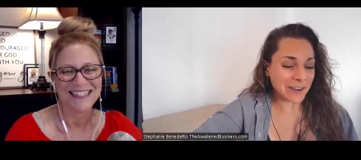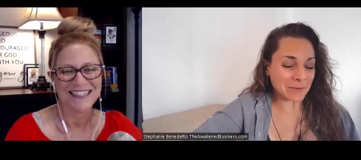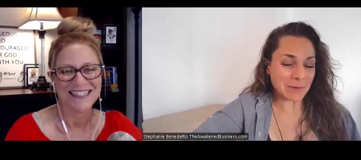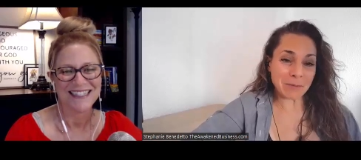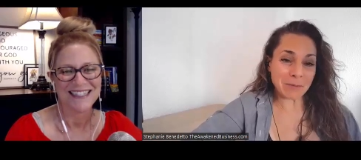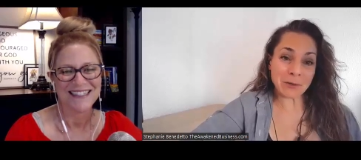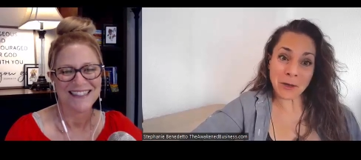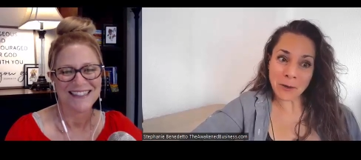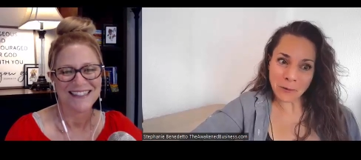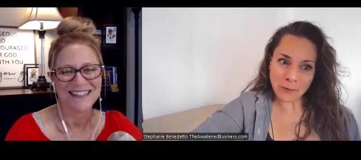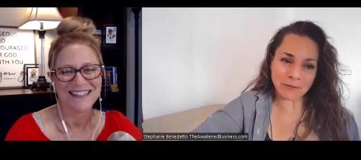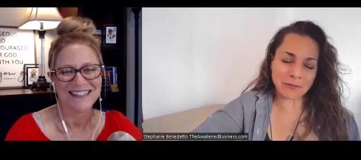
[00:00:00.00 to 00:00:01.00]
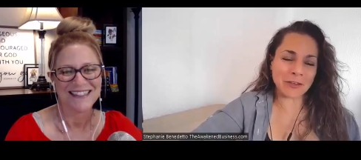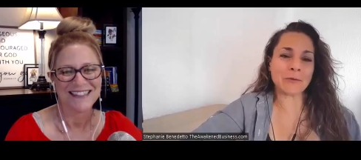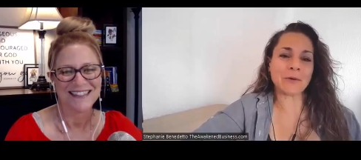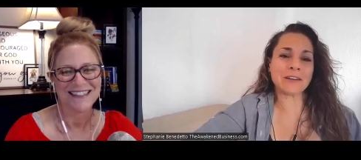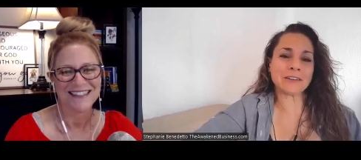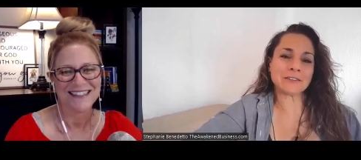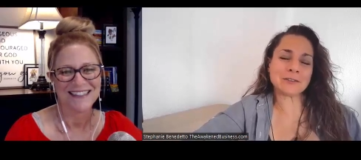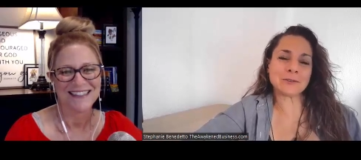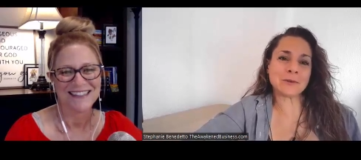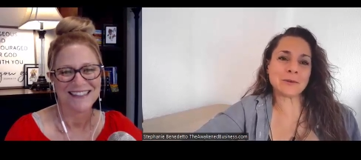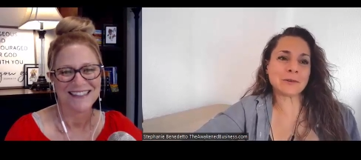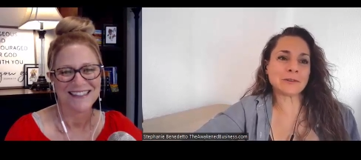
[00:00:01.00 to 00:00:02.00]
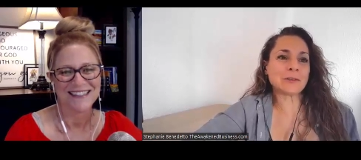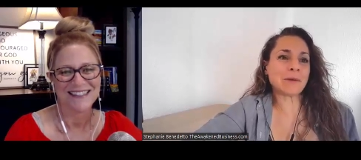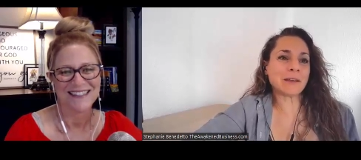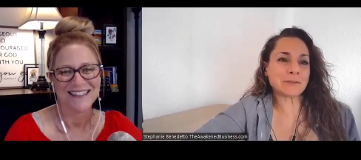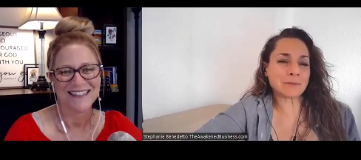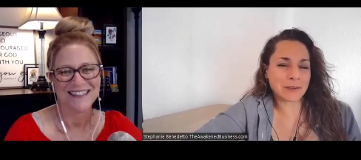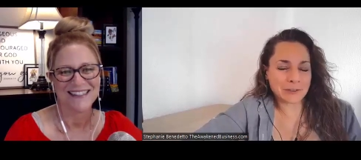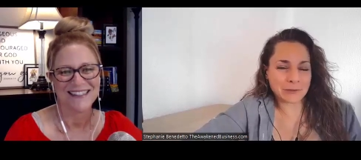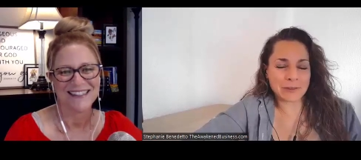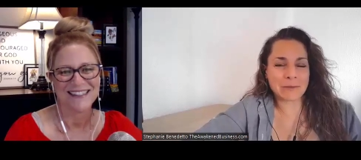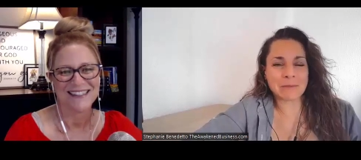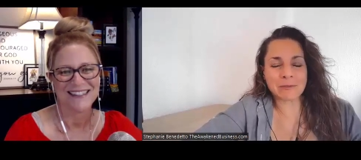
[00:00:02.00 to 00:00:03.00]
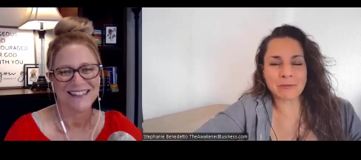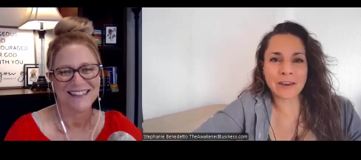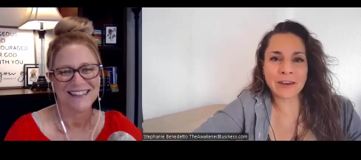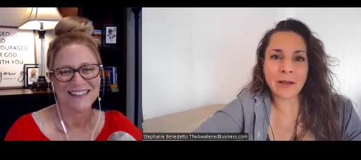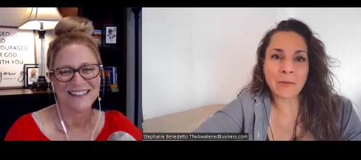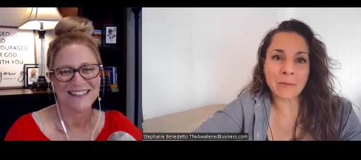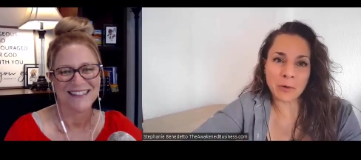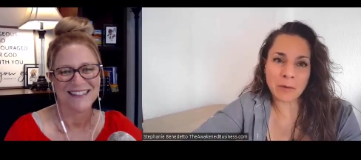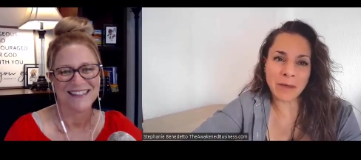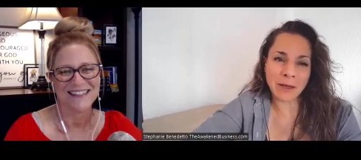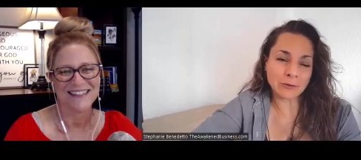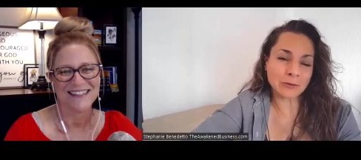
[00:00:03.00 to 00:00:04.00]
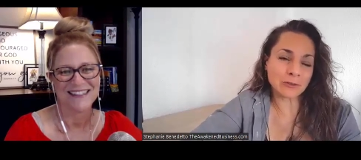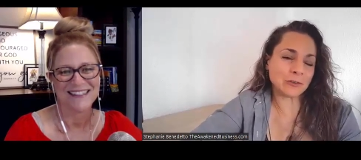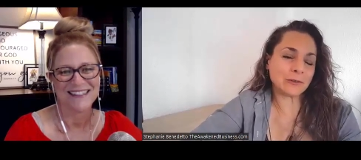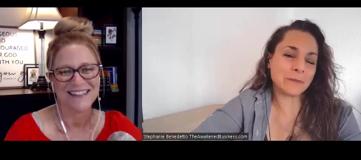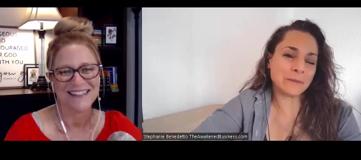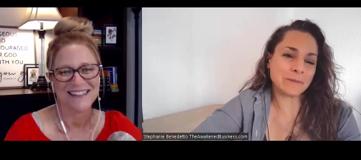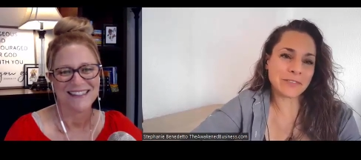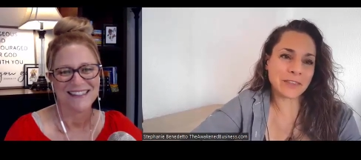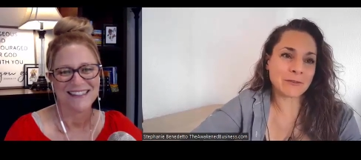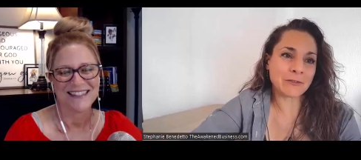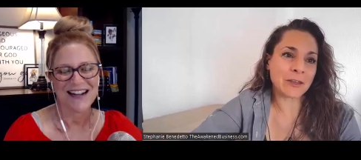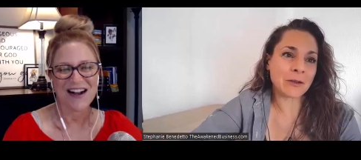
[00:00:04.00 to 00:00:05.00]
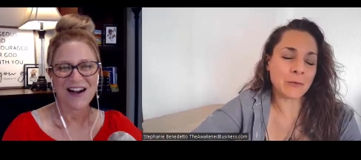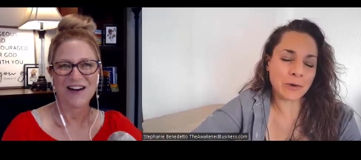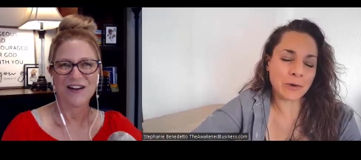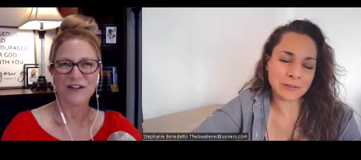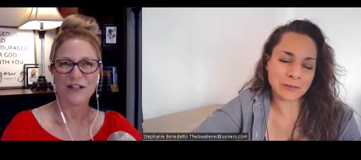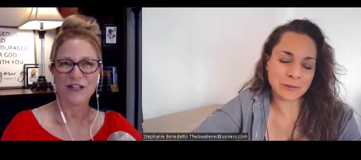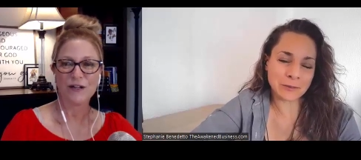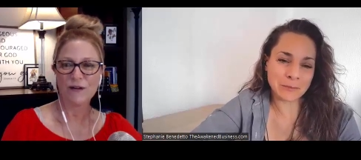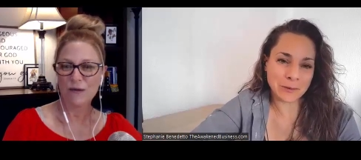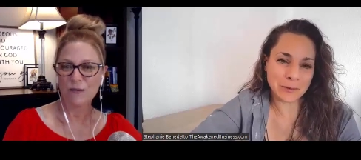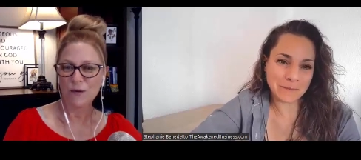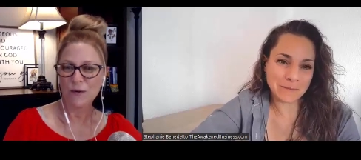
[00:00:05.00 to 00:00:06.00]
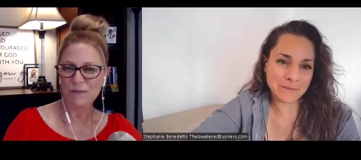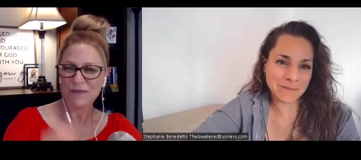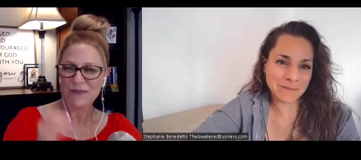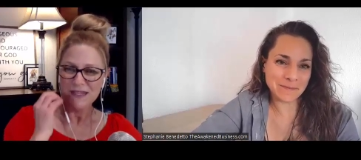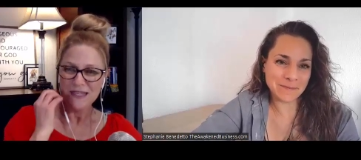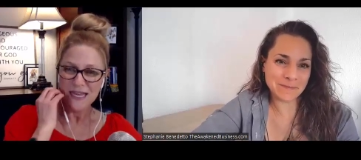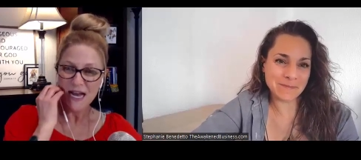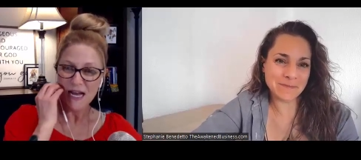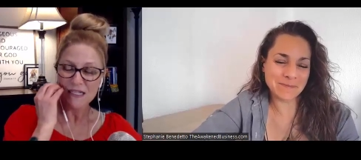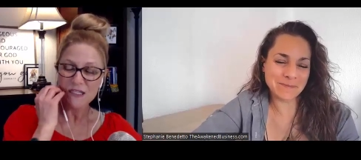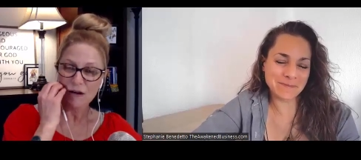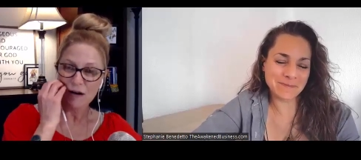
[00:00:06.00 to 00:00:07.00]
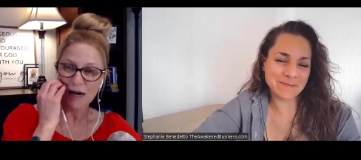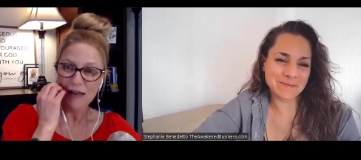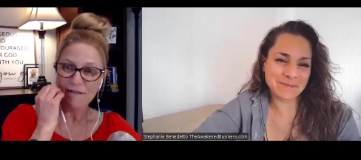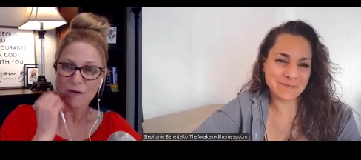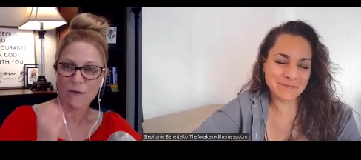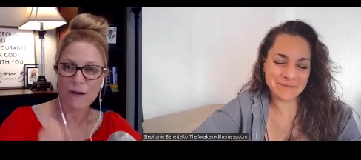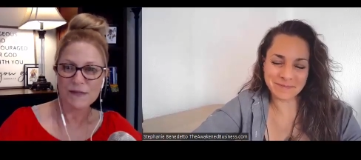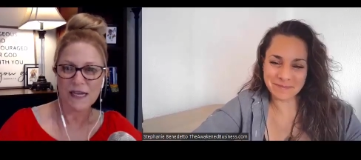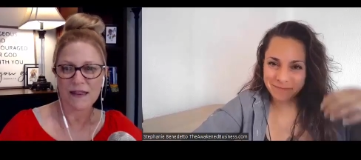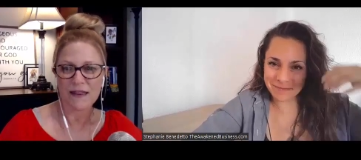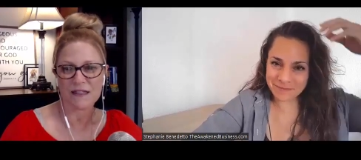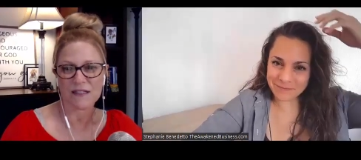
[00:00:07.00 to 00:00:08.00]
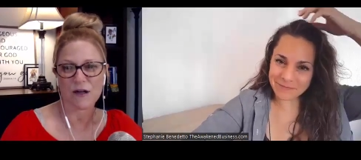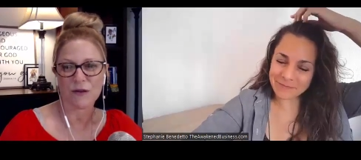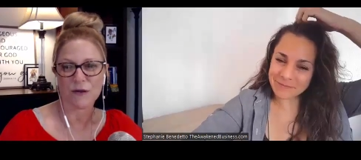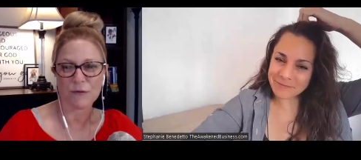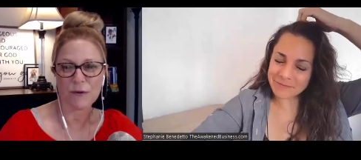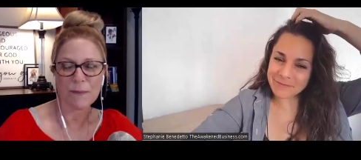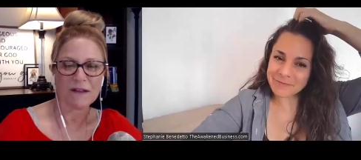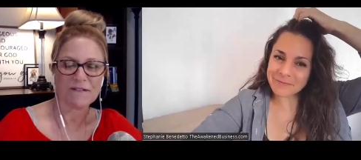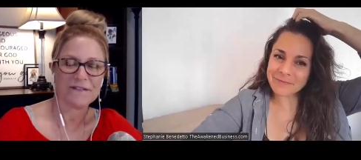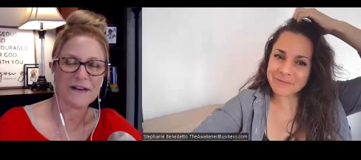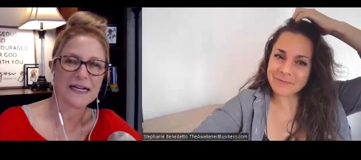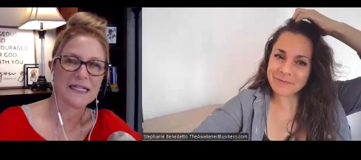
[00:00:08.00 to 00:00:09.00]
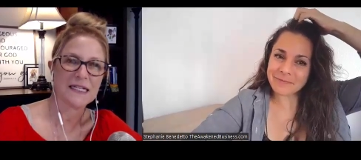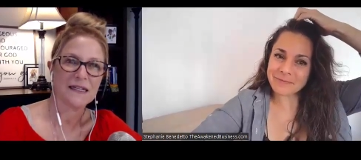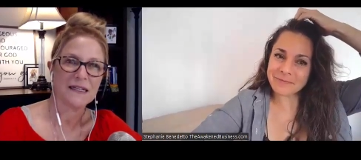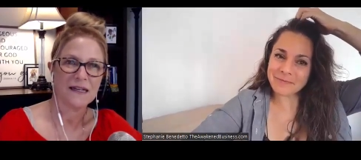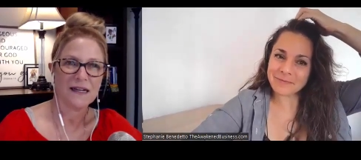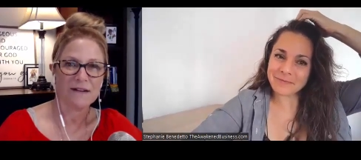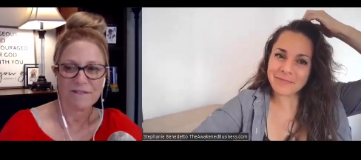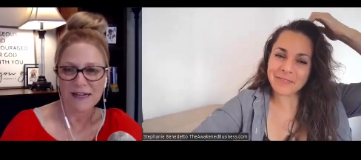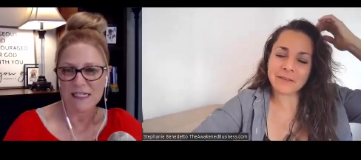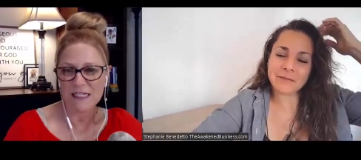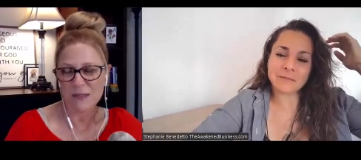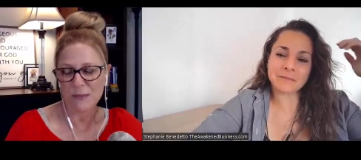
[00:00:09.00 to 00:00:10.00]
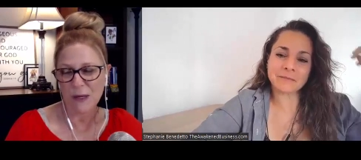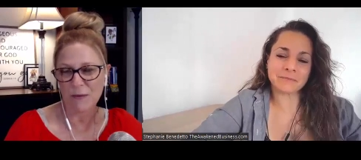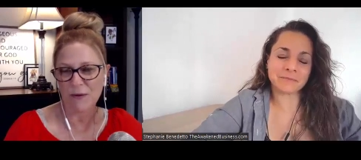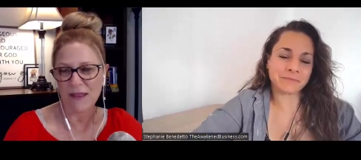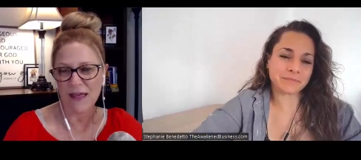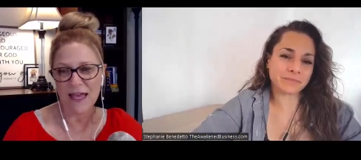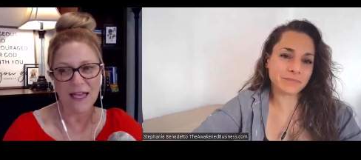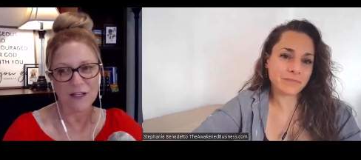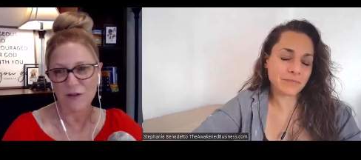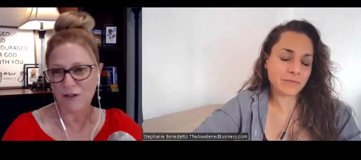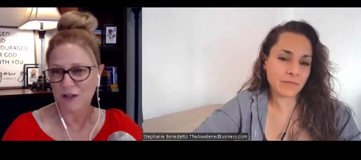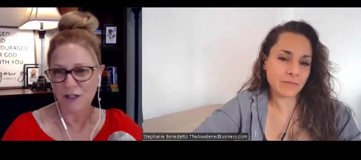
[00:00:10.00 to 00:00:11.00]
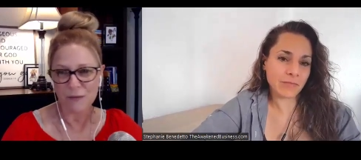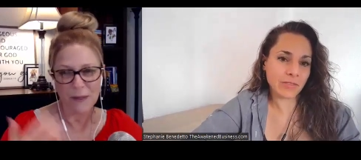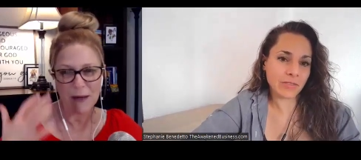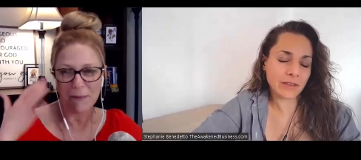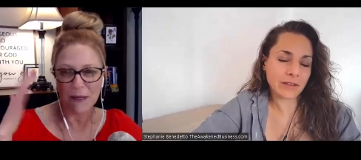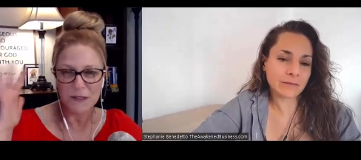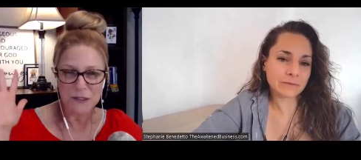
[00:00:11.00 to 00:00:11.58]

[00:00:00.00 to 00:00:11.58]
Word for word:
Speaker 1: can people go if they want to? Where's the best place for them to find out more about you? oh, you know what? More?
Speaker 2: Well, yeah. So I have a website that's called the Ripple Effect and effect is spelt with A. You can look me up on